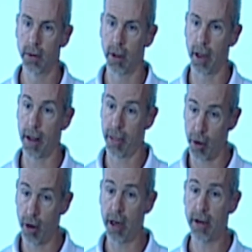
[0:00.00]
Okay,
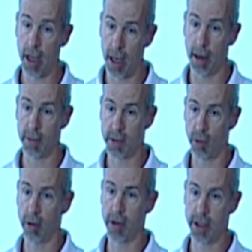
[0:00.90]
30 times
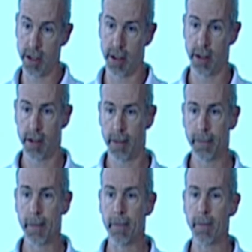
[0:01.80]
more resistance.
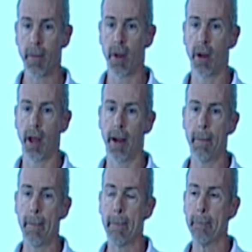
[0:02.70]
Okay,
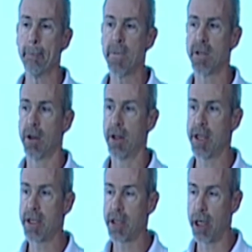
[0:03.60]
so
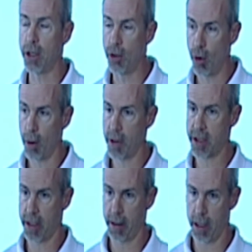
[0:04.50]
this is
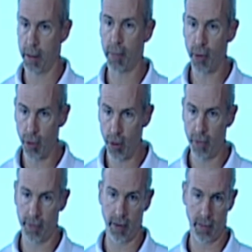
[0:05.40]
enormously
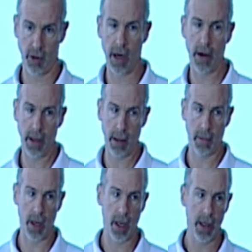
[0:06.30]
improved grounding and
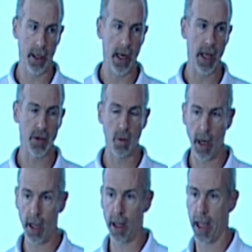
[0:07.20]
bonding, as
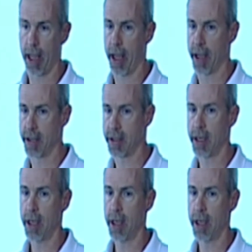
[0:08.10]
well as